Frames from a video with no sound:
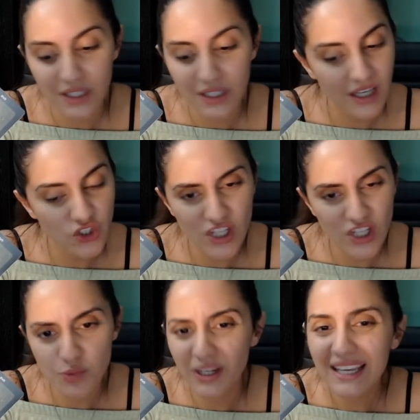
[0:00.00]

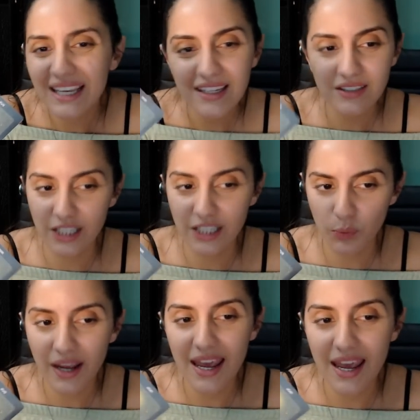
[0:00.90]
it's bringing healing,
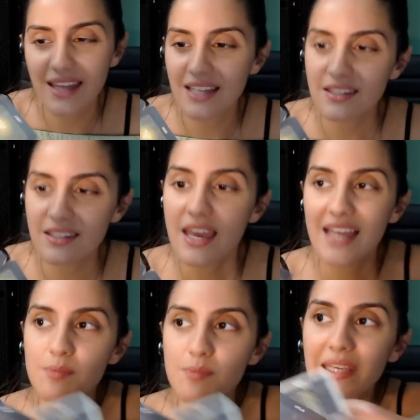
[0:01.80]
right?
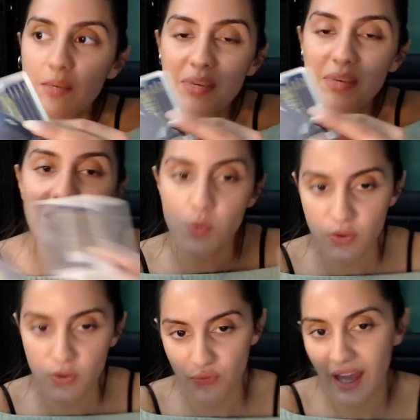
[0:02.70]
It's making peace with
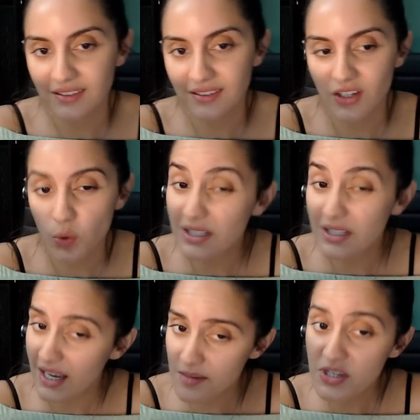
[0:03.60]
the fact that it's going to
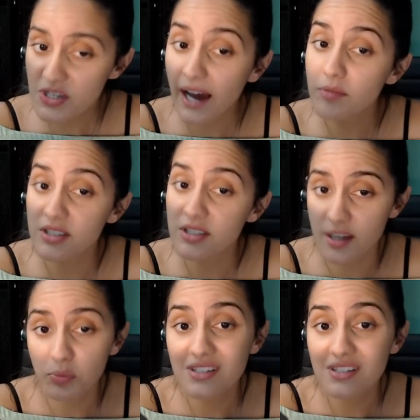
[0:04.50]
take some time, because
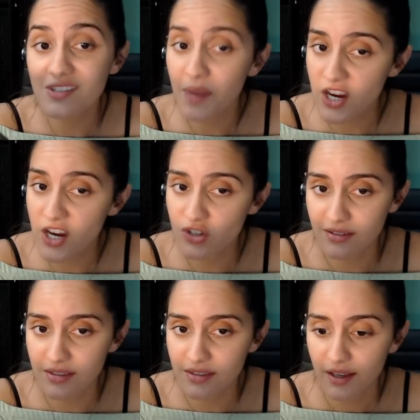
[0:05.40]
Temperance is
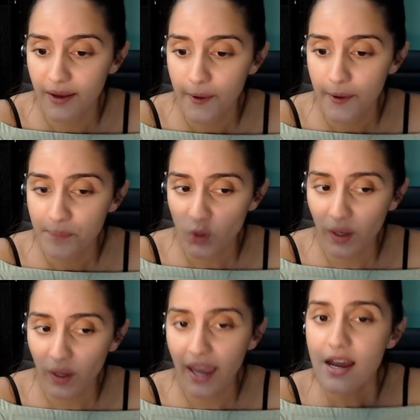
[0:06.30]
patience.
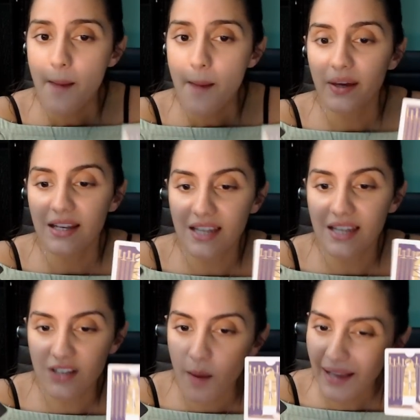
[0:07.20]
Okay, but it's
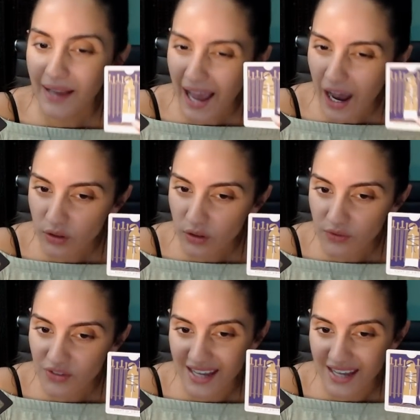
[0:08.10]
coming out of
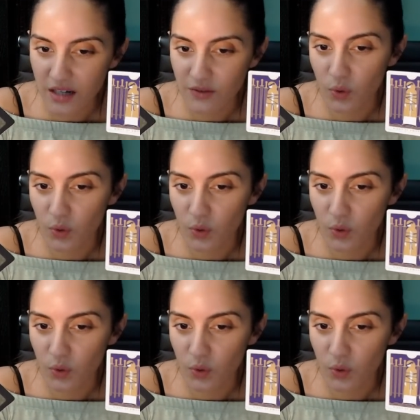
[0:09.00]
this Eight of Swords